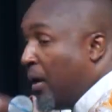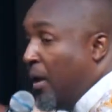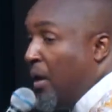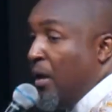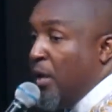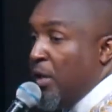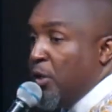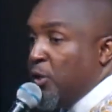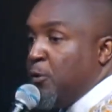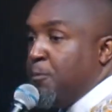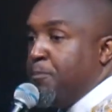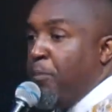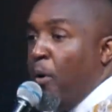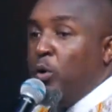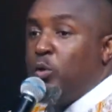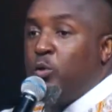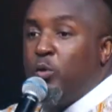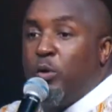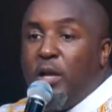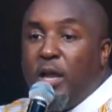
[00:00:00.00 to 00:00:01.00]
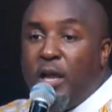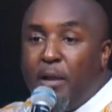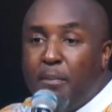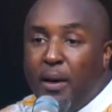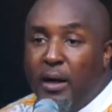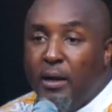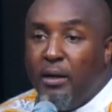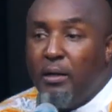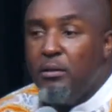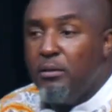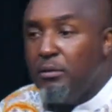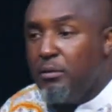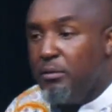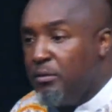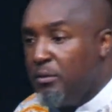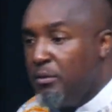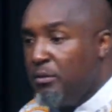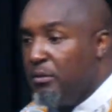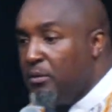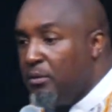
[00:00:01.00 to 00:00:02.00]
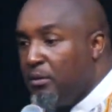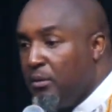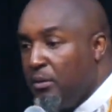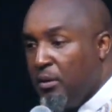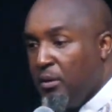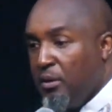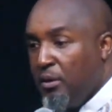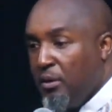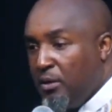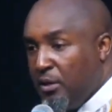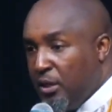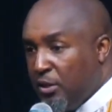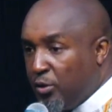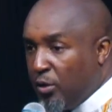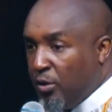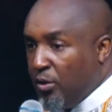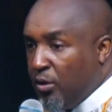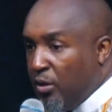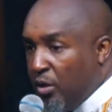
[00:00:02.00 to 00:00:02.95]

spoke to Naaman. Dizo,